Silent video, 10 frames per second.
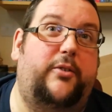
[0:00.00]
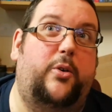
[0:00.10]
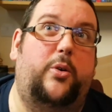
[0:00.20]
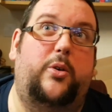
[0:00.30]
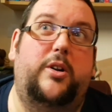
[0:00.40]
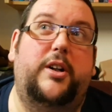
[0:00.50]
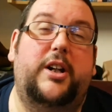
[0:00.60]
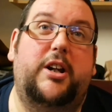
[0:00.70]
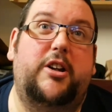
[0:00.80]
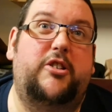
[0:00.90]
for
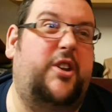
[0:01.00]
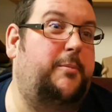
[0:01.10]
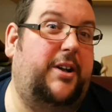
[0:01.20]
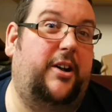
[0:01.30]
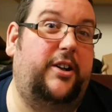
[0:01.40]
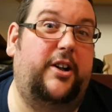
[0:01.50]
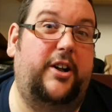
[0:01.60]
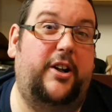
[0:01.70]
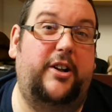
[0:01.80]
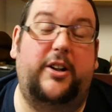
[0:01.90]

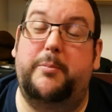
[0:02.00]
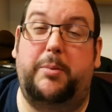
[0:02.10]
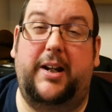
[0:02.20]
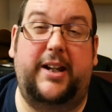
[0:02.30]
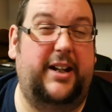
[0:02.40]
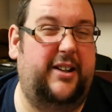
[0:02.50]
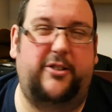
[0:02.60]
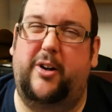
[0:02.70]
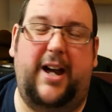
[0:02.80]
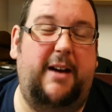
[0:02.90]
$79.99 complete, and it's
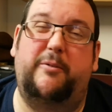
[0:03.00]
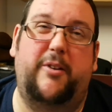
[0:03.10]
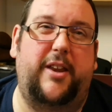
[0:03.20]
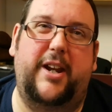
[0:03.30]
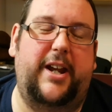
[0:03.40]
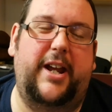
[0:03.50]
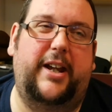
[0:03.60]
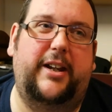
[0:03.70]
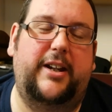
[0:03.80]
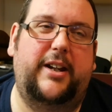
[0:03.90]
got everything in
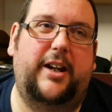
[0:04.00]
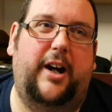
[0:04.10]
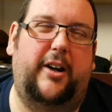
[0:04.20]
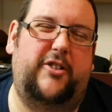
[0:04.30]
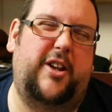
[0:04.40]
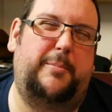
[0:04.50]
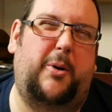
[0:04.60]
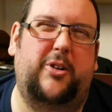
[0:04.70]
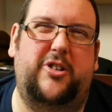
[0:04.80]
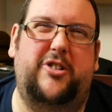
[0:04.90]
it. I say the
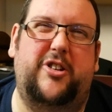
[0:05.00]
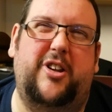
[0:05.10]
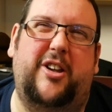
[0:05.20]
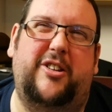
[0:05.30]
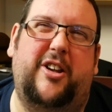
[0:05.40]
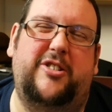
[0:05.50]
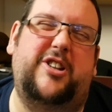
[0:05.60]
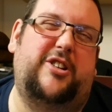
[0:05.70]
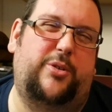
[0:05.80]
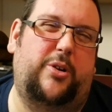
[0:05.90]
box is a
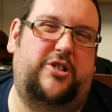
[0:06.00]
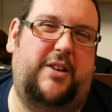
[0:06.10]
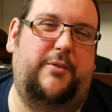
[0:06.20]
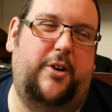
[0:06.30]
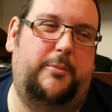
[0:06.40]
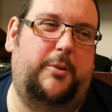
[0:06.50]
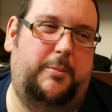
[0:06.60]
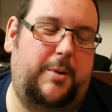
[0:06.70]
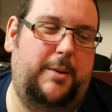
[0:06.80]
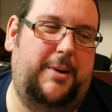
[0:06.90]
6 or a 7
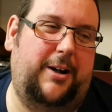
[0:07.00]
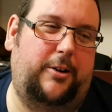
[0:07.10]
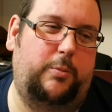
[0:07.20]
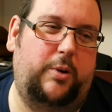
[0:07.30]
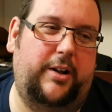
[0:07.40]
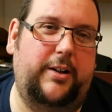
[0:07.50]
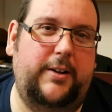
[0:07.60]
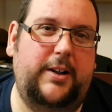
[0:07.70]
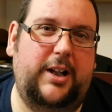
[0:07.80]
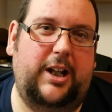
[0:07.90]
on my American one.
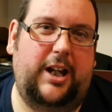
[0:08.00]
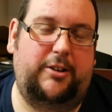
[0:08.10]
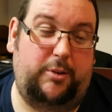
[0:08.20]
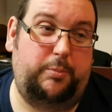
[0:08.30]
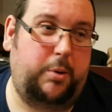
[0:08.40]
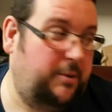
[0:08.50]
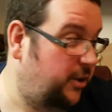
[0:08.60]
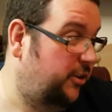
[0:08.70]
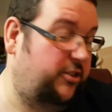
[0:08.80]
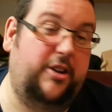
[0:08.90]
It's probably
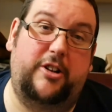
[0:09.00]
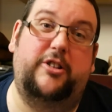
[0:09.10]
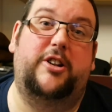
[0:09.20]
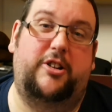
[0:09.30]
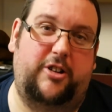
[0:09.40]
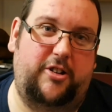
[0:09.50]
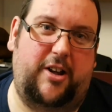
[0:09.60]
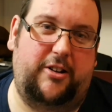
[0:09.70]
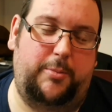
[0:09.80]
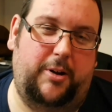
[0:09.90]
not as in nice condition as
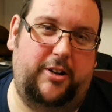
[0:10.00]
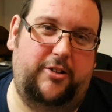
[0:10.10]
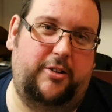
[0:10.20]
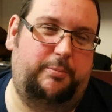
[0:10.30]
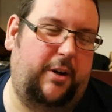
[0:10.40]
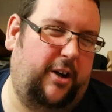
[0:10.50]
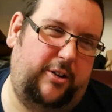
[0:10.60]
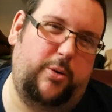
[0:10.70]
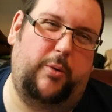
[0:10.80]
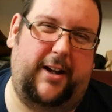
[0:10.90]
that, to be honest, and
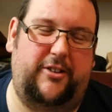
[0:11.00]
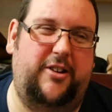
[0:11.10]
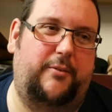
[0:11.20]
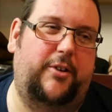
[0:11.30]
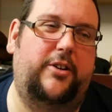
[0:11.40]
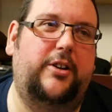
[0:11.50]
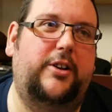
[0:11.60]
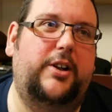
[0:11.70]
I'd call that a 7.